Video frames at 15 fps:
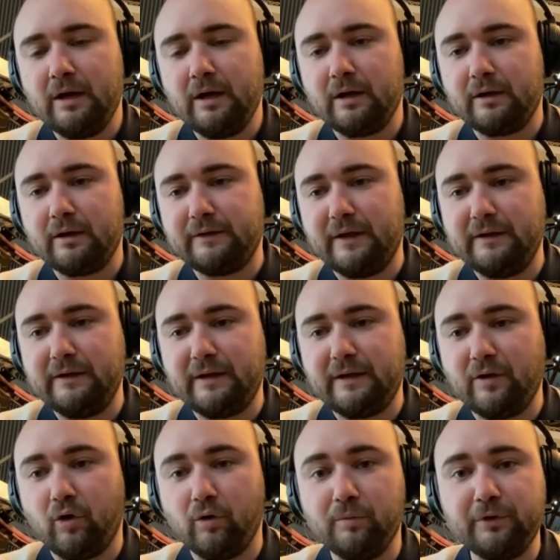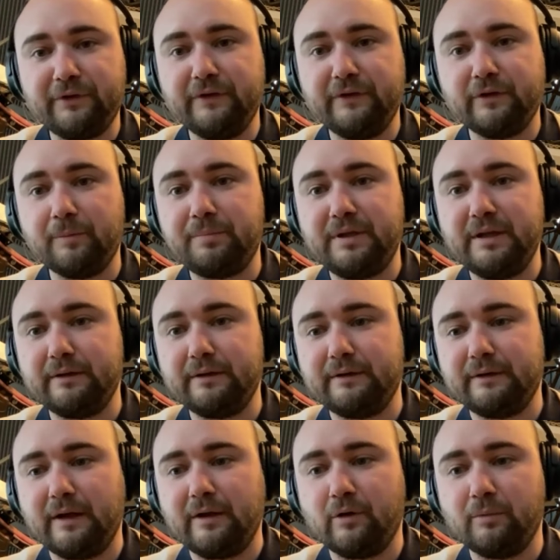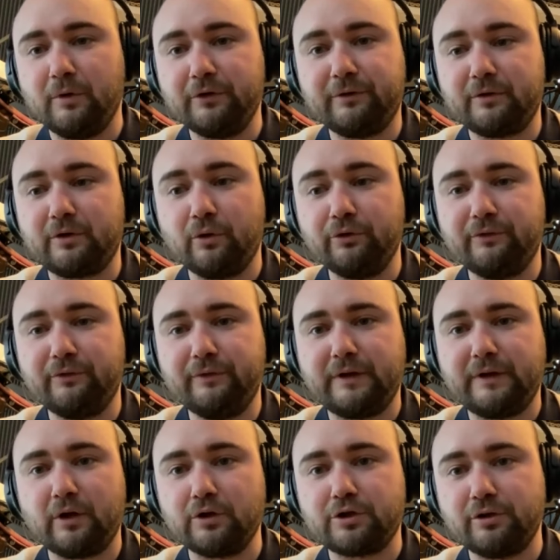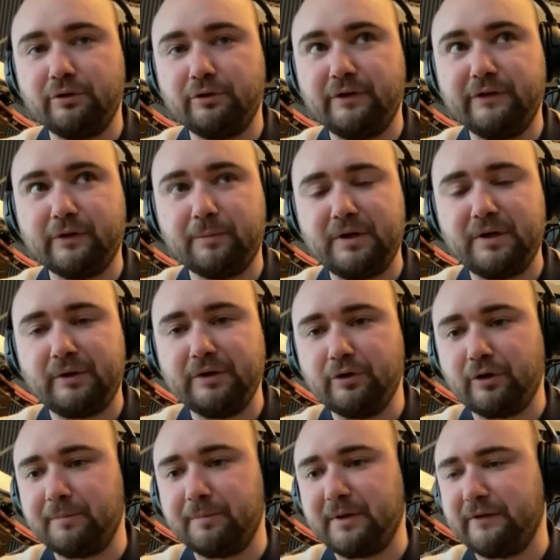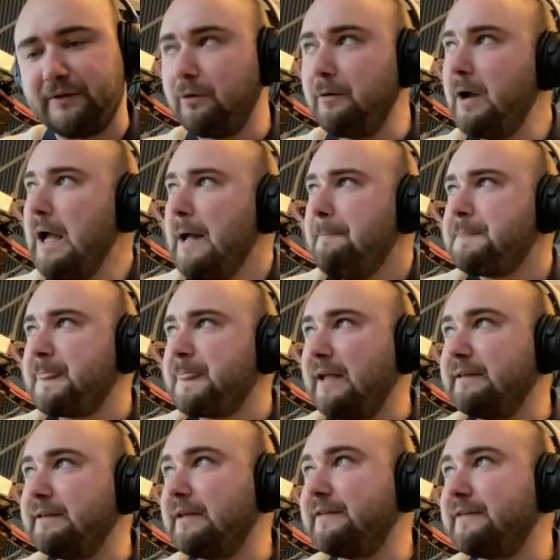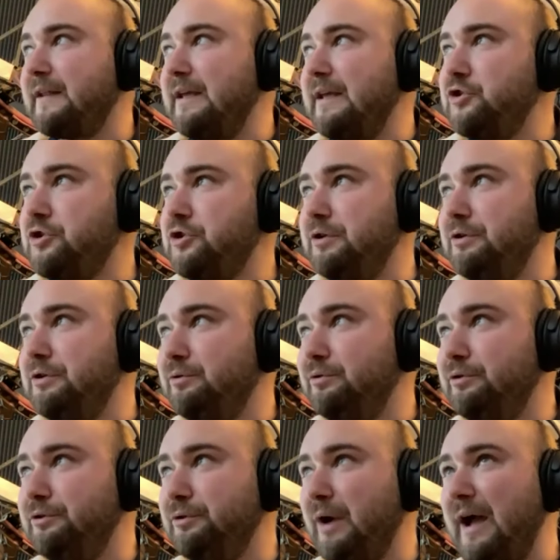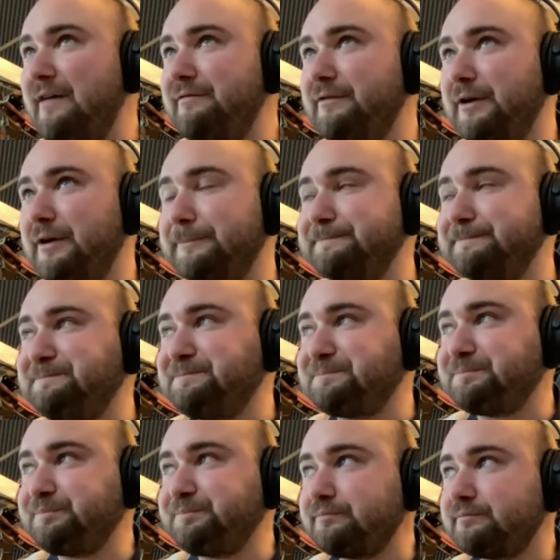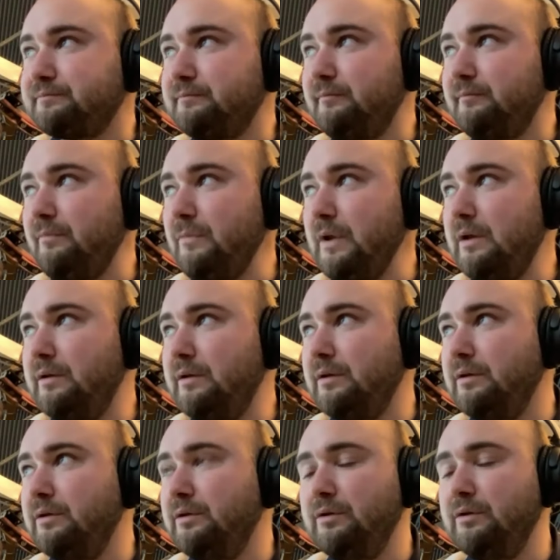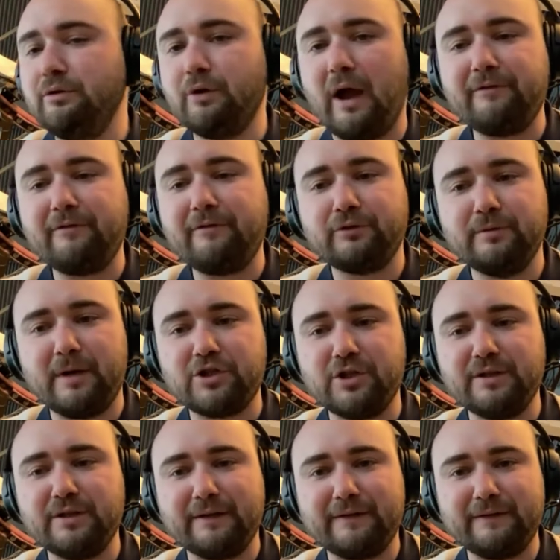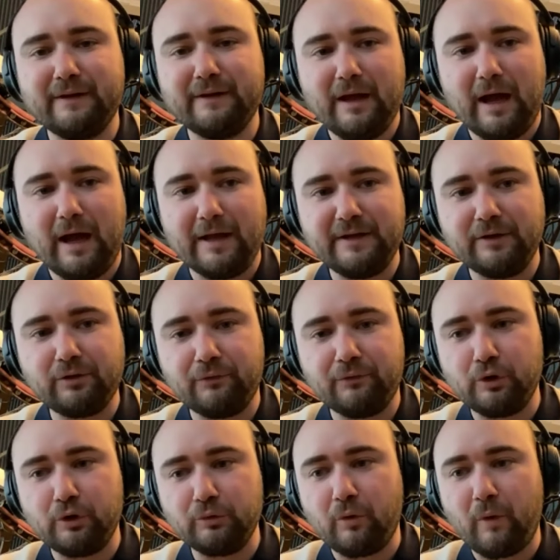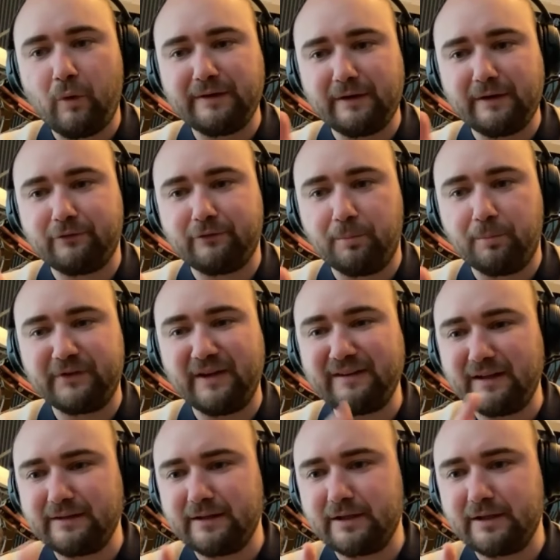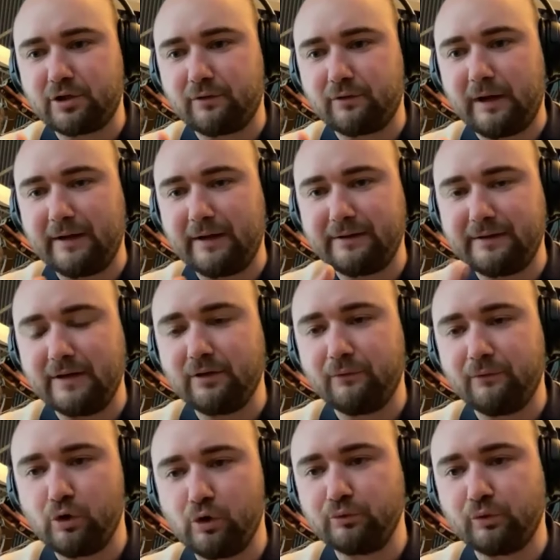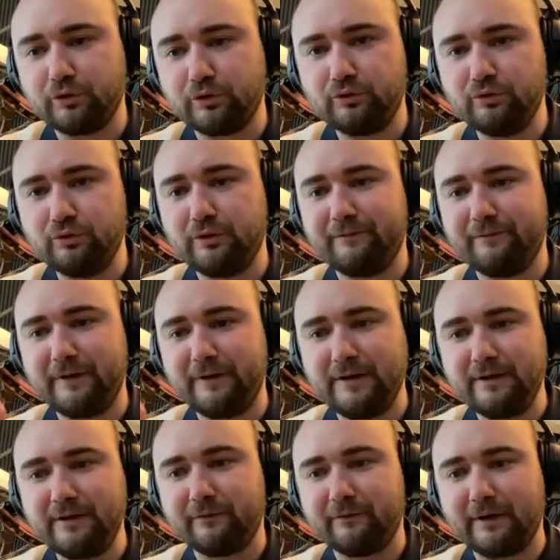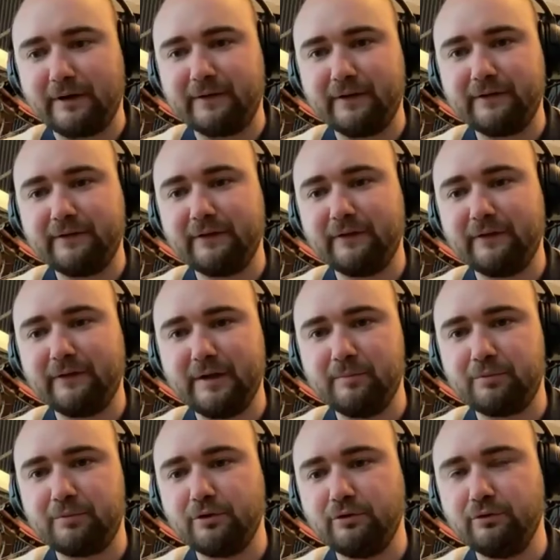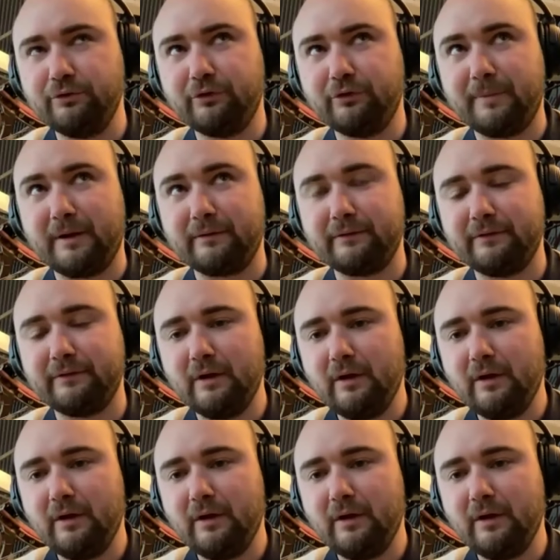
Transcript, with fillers: Uh, they they almost disappeared. They almost caused viticulture to disappear in Europe. And so, at that stage, you you have um, you have to imagine that at the end of World War One, they're four percent. At the edge of at the end of World War Two, the vineyards of Alsace still produce about